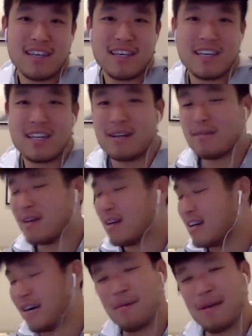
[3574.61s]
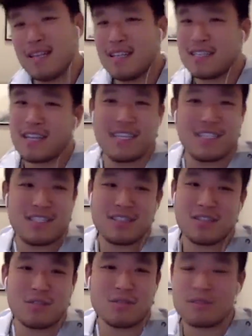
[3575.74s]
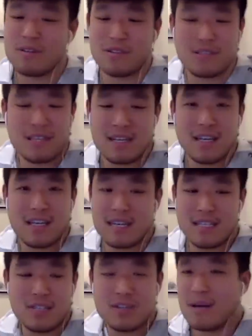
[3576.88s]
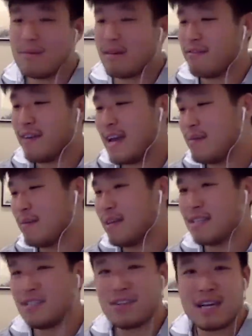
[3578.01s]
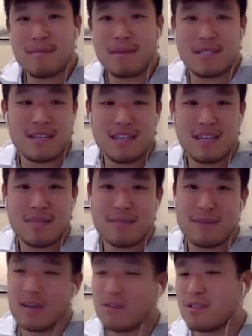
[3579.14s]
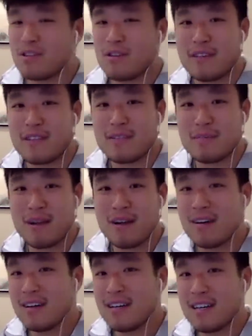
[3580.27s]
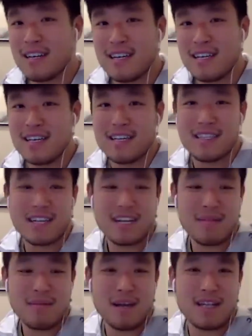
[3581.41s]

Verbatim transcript: and i'm like oh man this guy's just so cool he goes he's like, i still got my family i still got my son i'm gonna go surfing tomorrow he's like come on